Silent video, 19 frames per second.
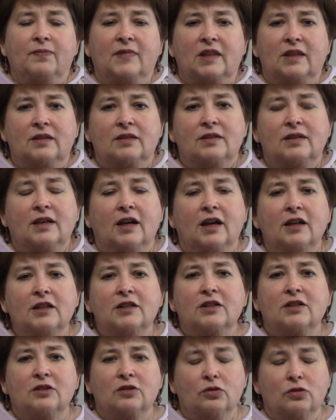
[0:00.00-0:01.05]
You see, God's
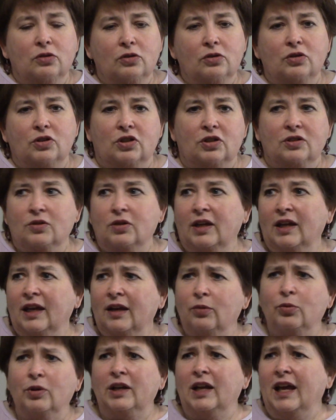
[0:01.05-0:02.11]
solutions.
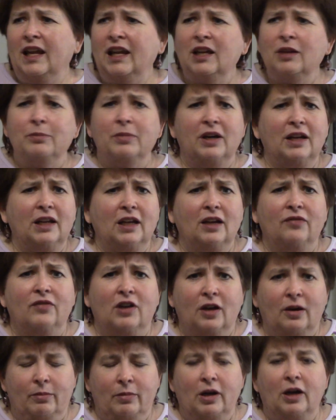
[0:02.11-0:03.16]
would anybody have
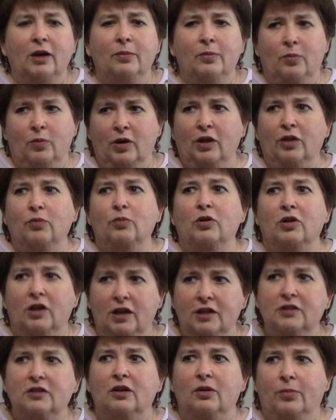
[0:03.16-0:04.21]
come up with, well,
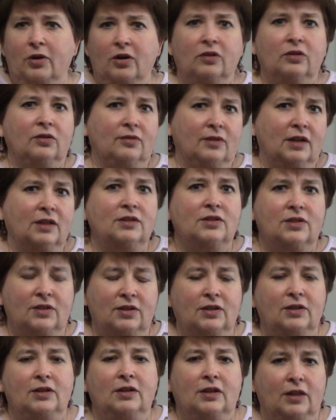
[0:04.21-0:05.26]
God's going to part the Red
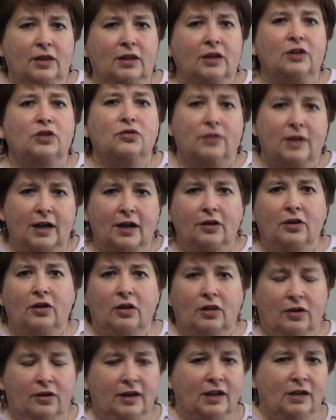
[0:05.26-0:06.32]
Sea and then drown all
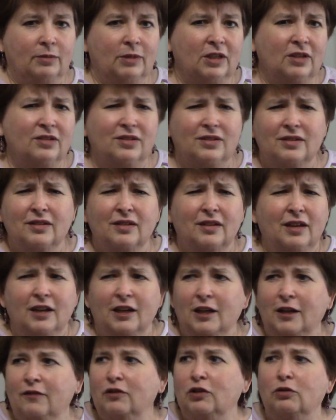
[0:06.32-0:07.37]
our enemies?
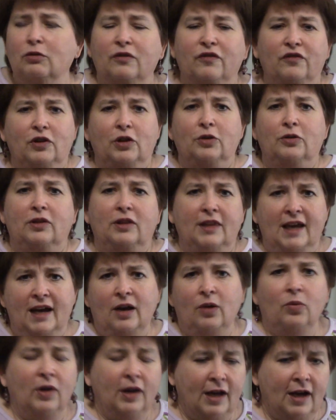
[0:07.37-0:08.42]
If you had floated that
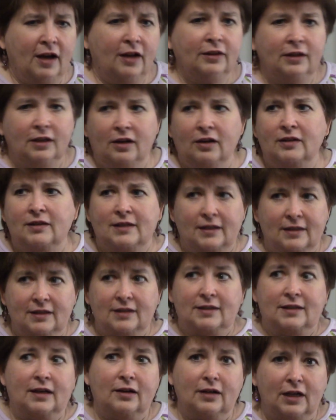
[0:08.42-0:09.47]
one out there and said, this is
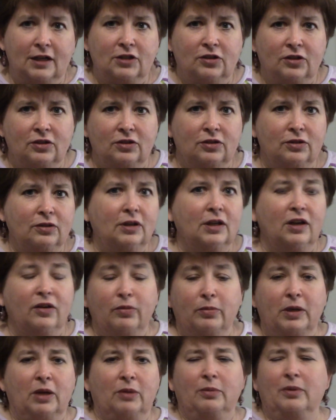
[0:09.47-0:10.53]
how God's going to do it,
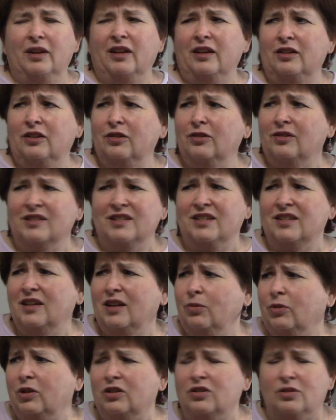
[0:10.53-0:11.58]
everybody would be like, you're insane.
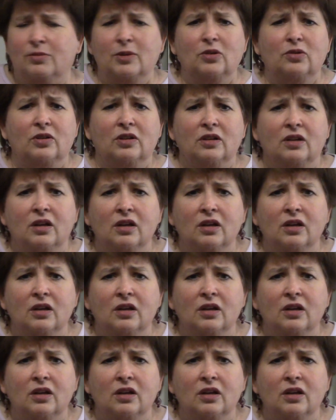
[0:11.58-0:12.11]
What are you smoking?